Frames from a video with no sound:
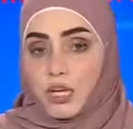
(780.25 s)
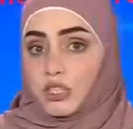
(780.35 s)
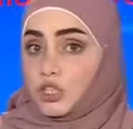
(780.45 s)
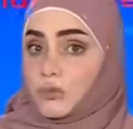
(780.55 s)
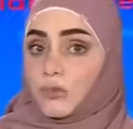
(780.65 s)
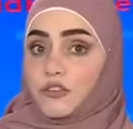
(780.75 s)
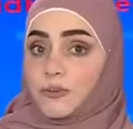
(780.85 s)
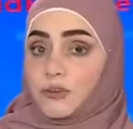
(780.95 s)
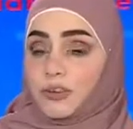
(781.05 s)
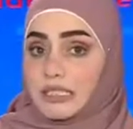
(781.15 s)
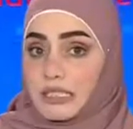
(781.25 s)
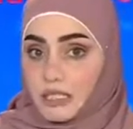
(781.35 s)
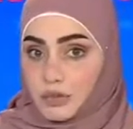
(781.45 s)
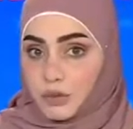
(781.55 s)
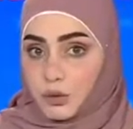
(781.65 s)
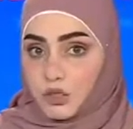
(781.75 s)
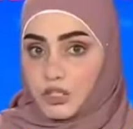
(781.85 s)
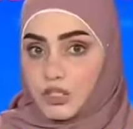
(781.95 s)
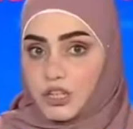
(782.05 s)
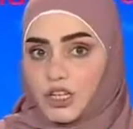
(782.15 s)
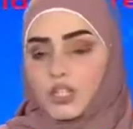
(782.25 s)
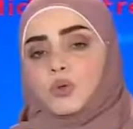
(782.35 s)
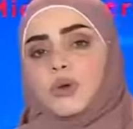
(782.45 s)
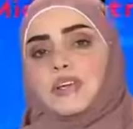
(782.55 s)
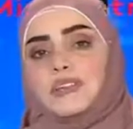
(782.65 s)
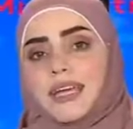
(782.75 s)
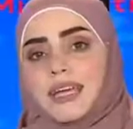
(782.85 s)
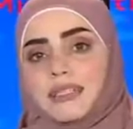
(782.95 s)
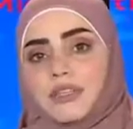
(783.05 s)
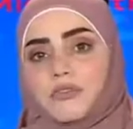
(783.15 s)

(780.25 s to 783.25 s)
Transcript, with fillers: in terms of preventing confusions to a negative